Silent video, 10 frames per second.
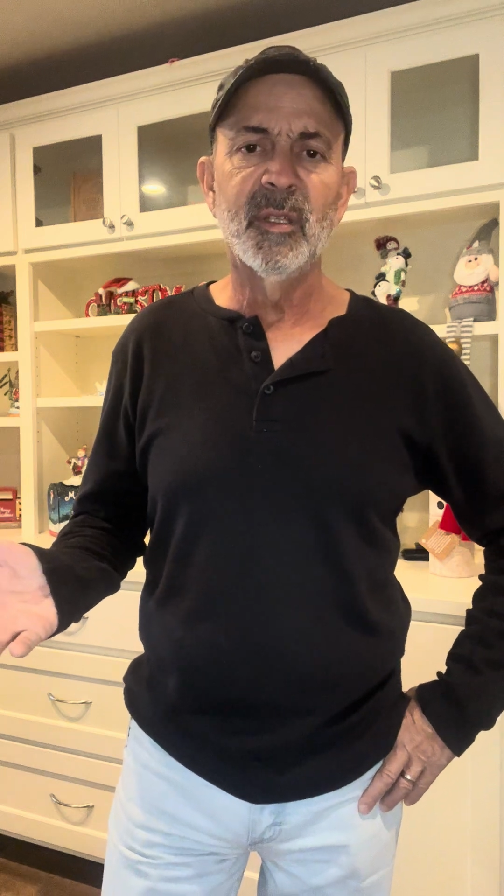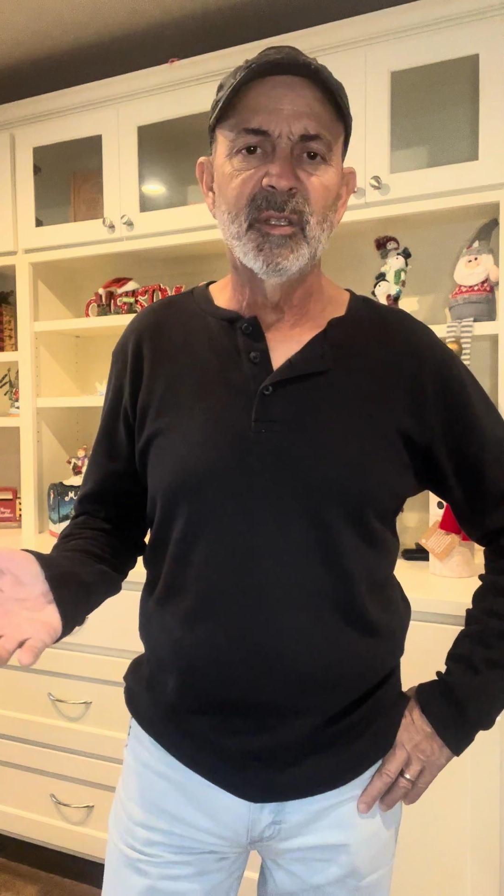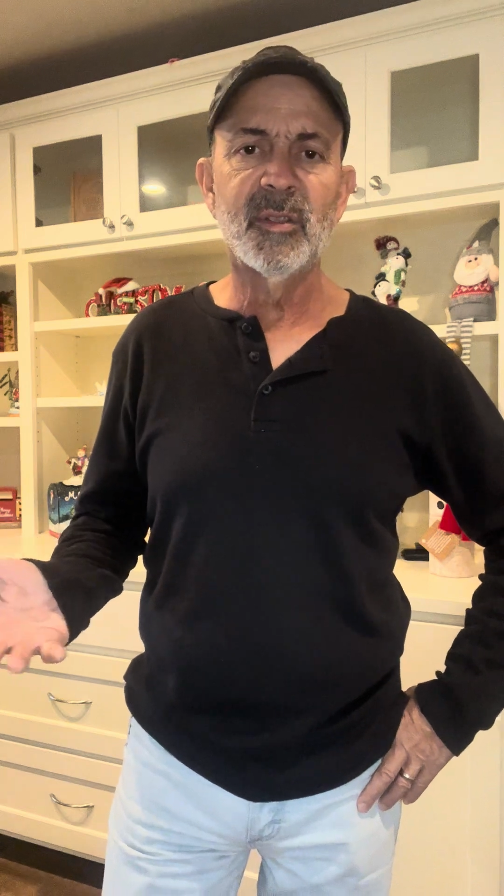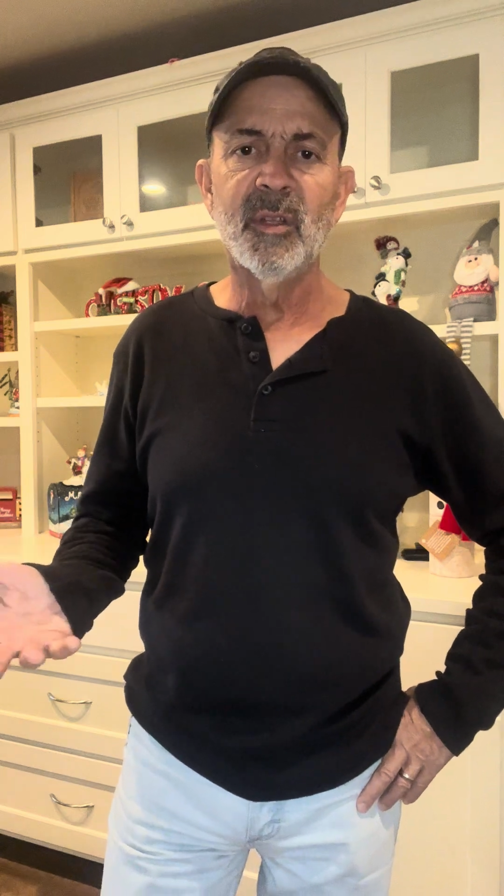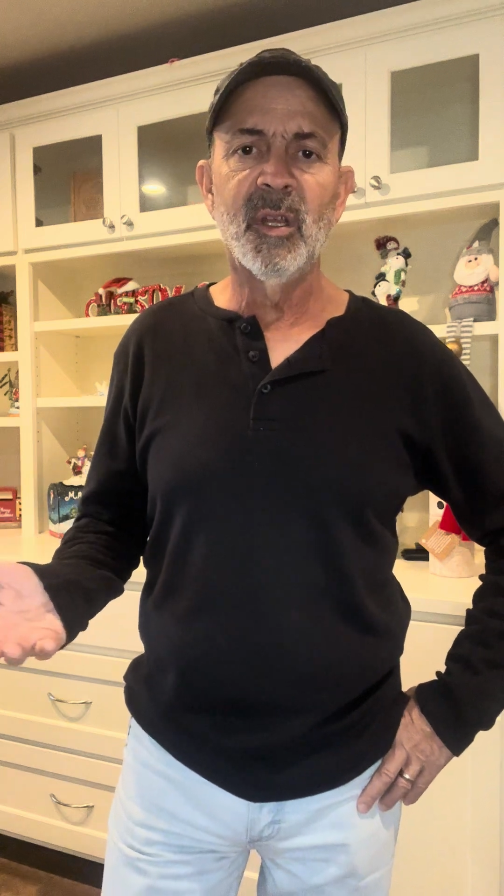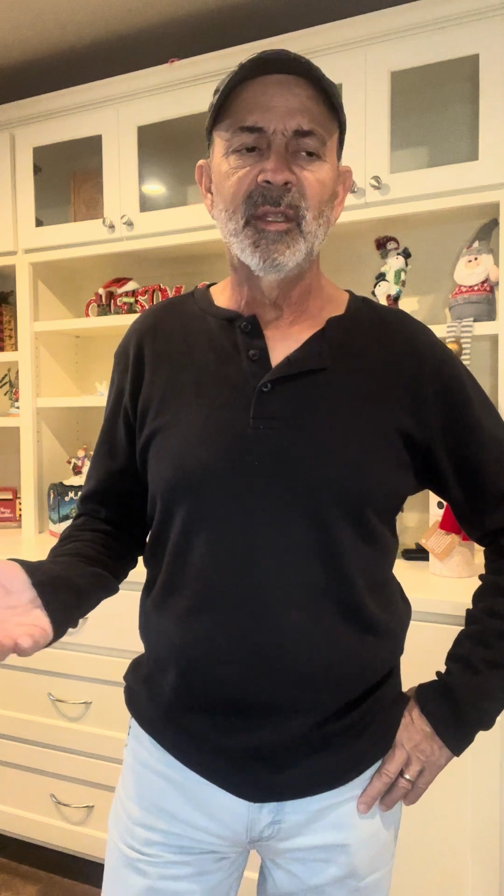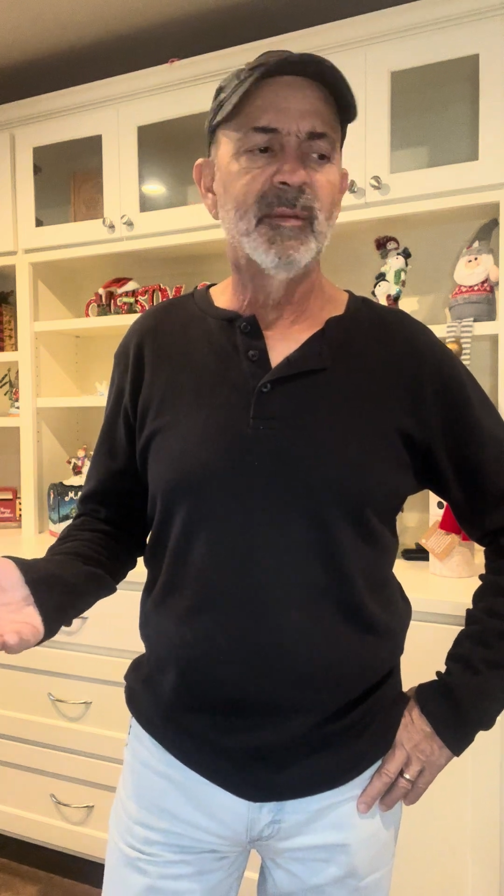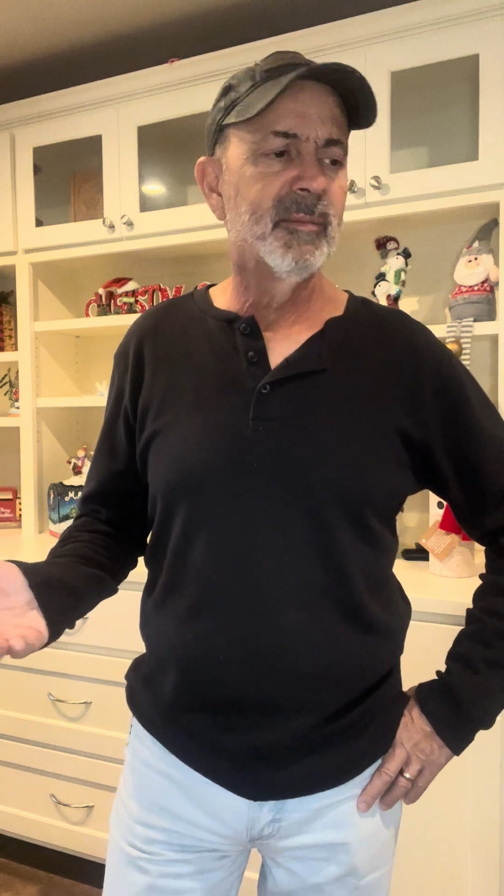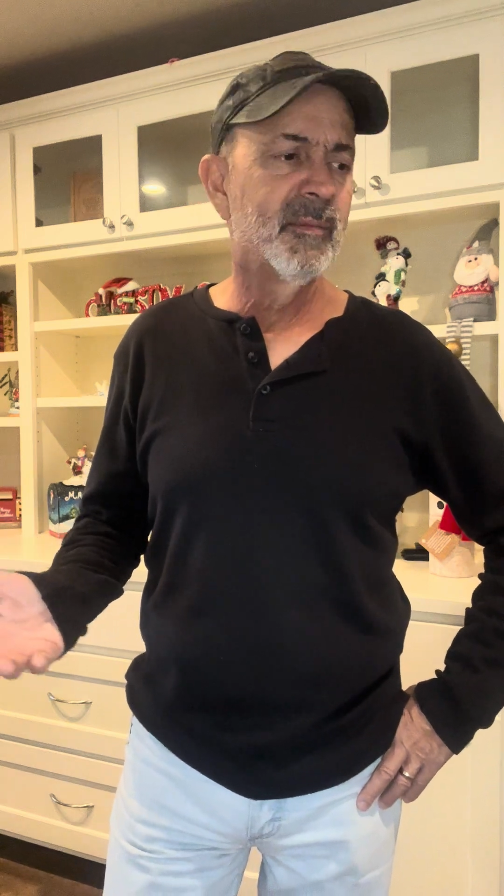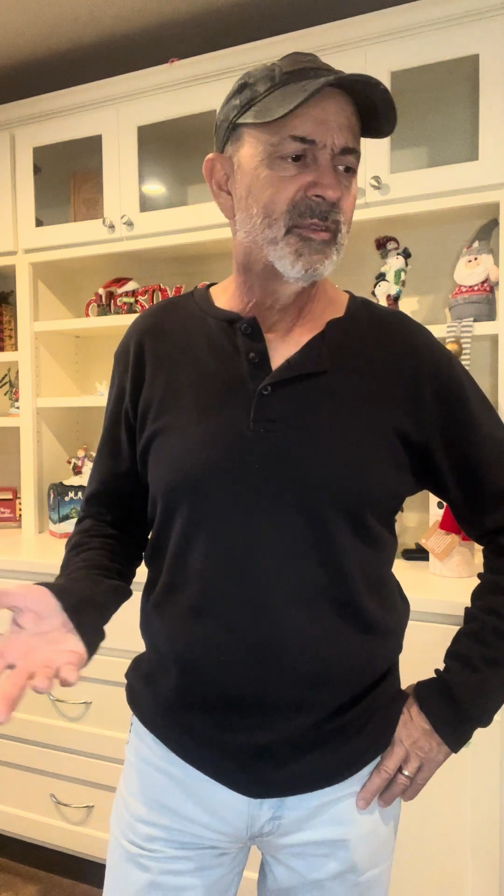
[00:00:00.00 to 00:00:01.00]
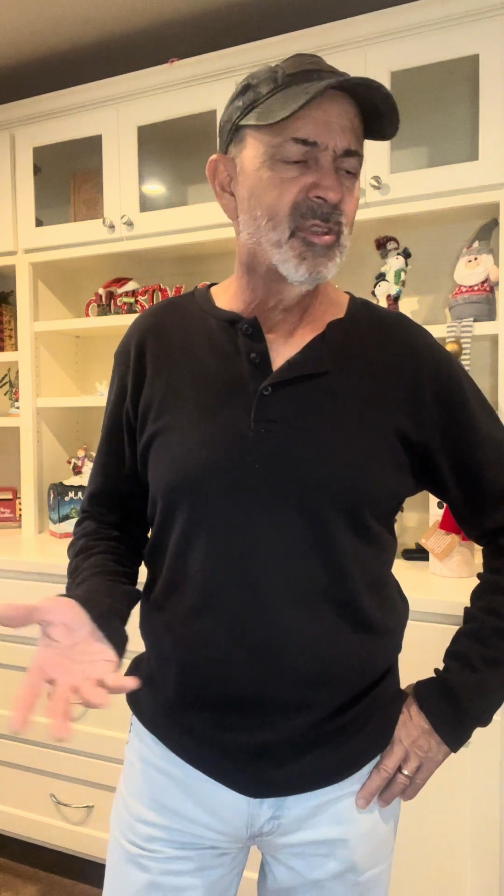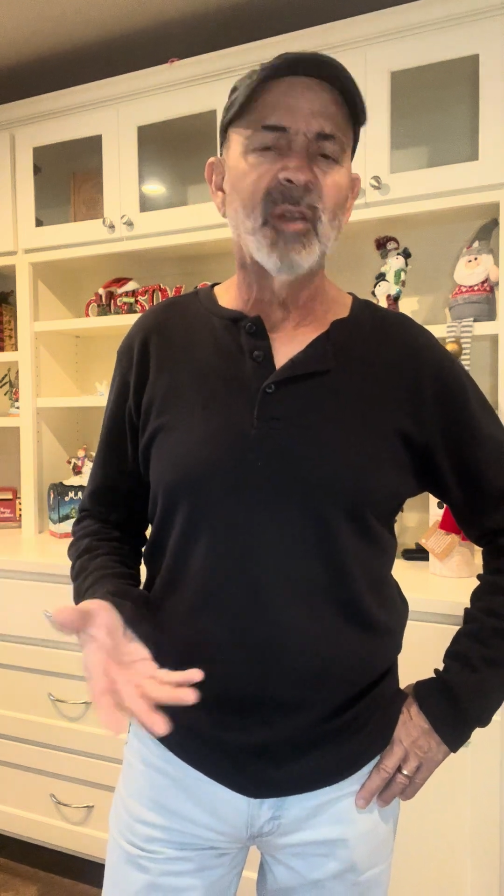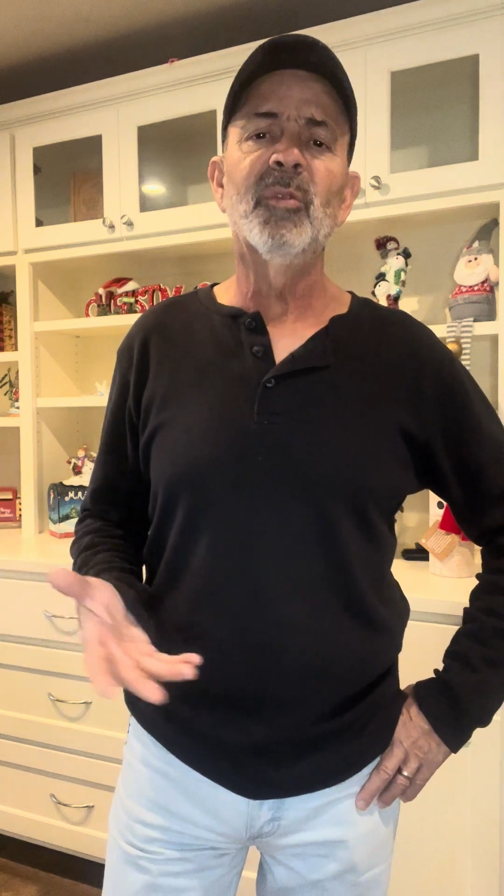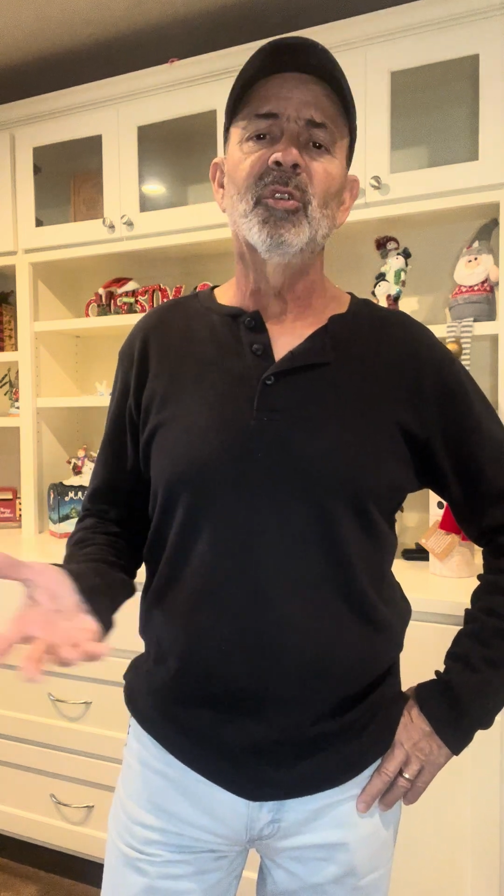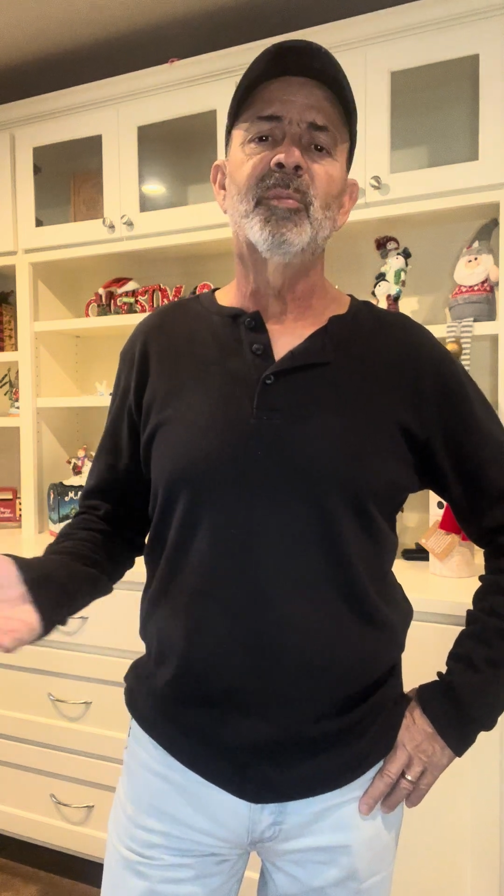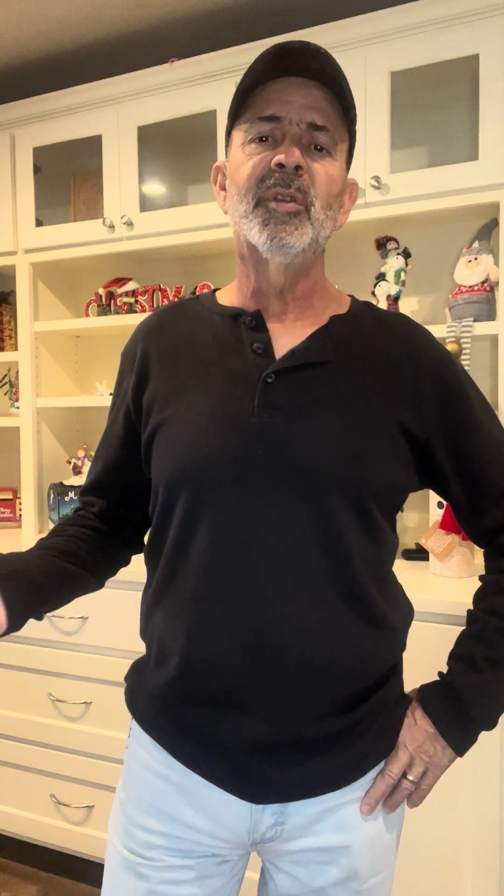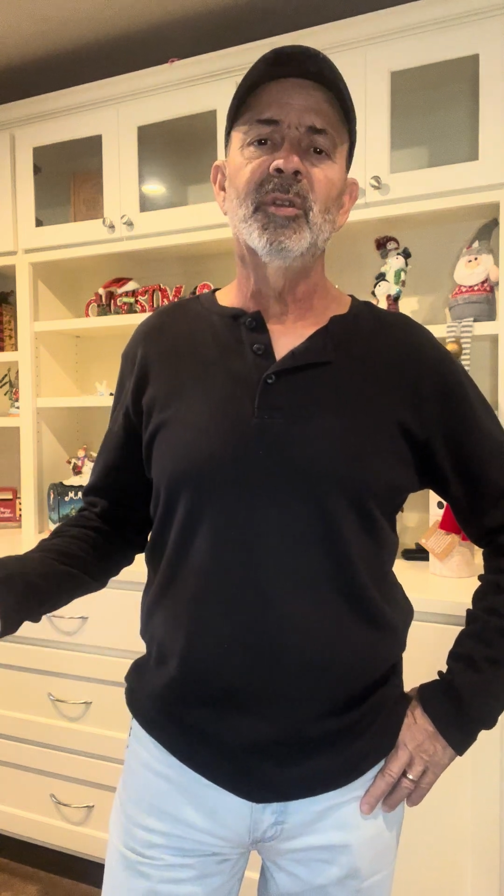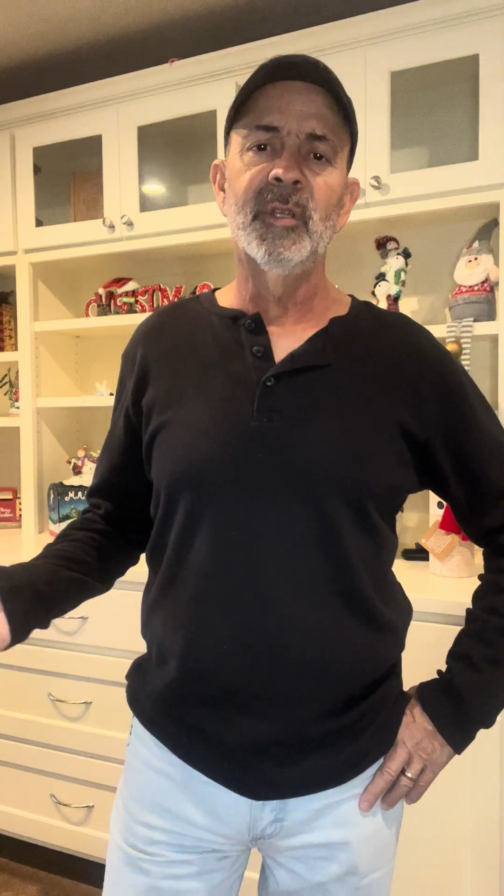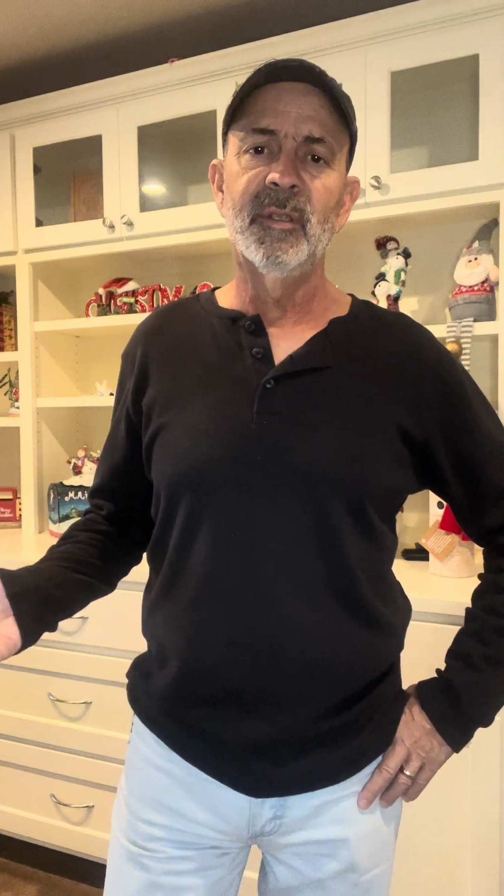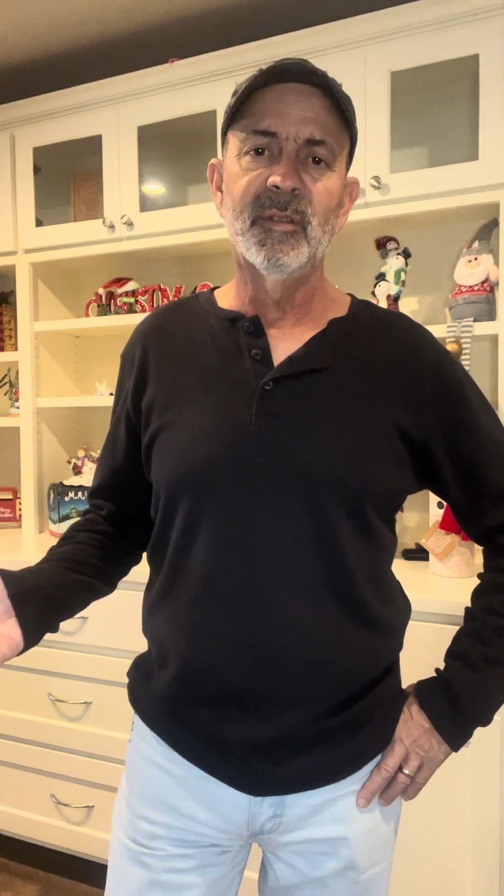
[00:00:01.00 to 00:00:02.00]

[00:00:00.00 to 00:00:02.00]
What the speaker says: It's not real appealing.